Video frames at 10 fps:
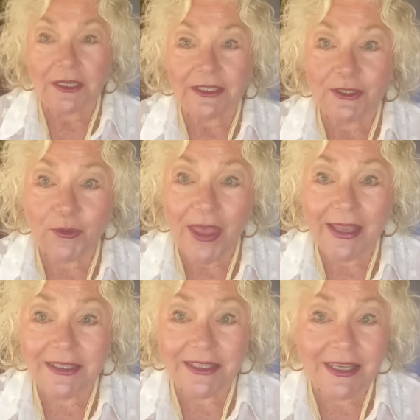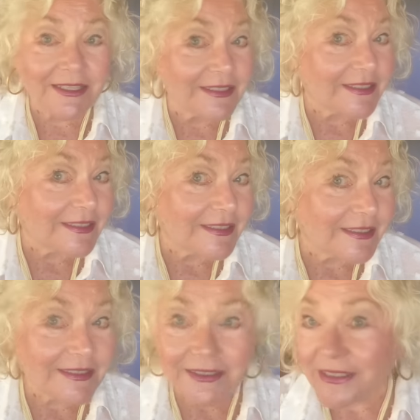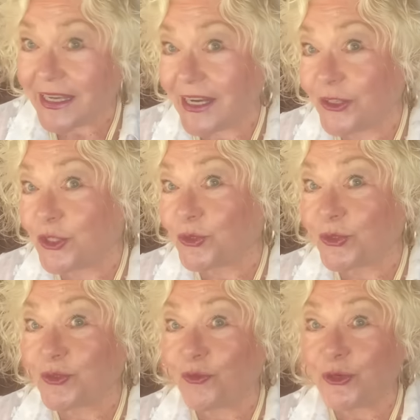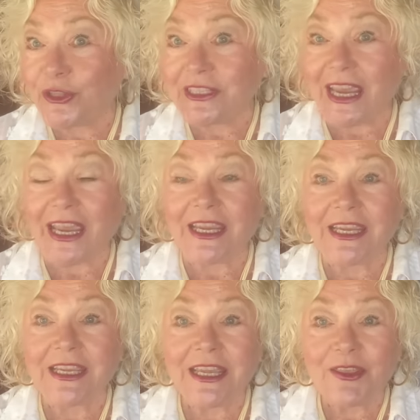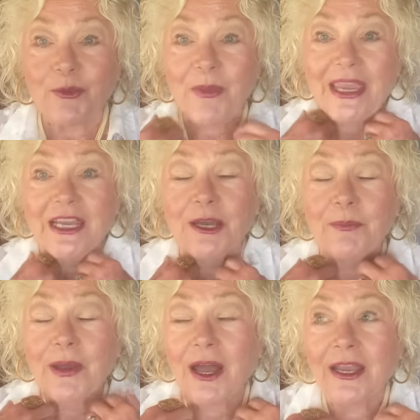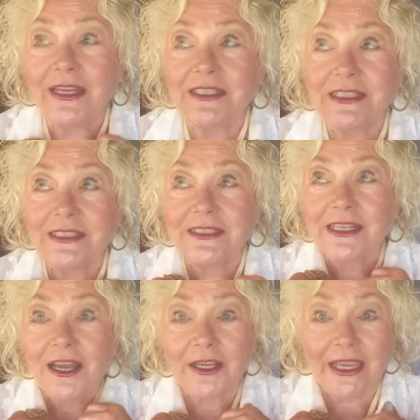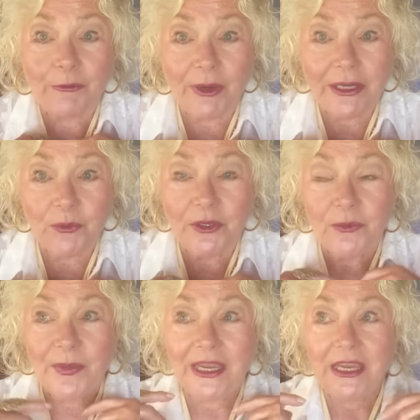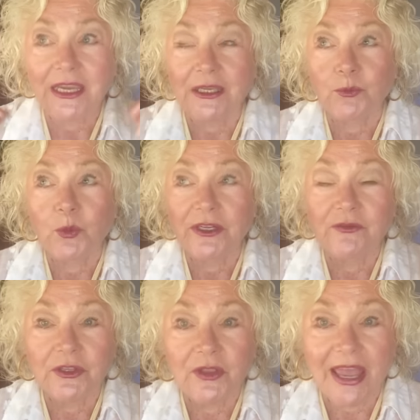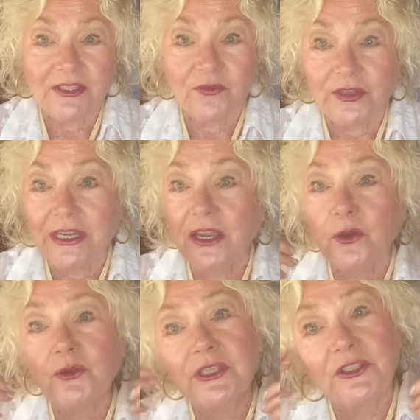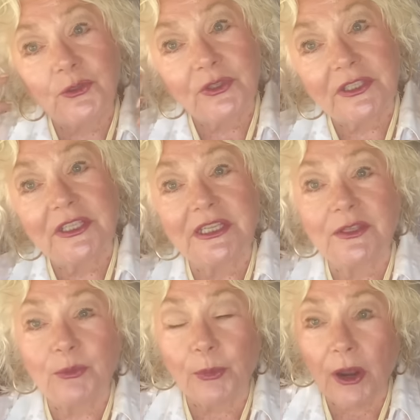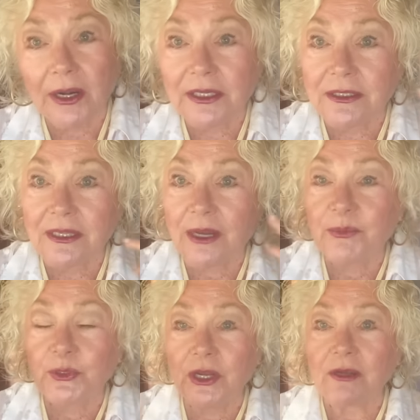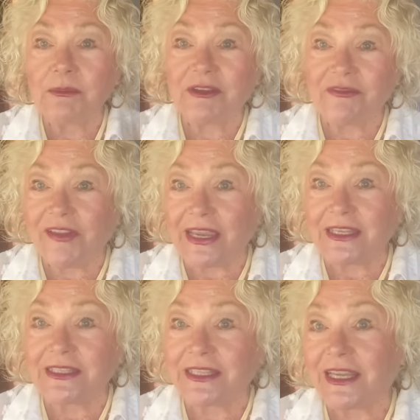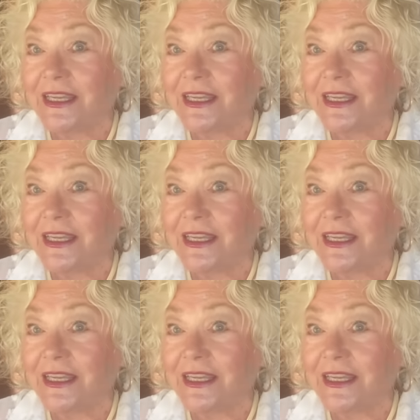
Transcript: So that's the hairdos for the day. The makeup, I did a get ready with me in one of the last videos, and you can see the products that I put on my face.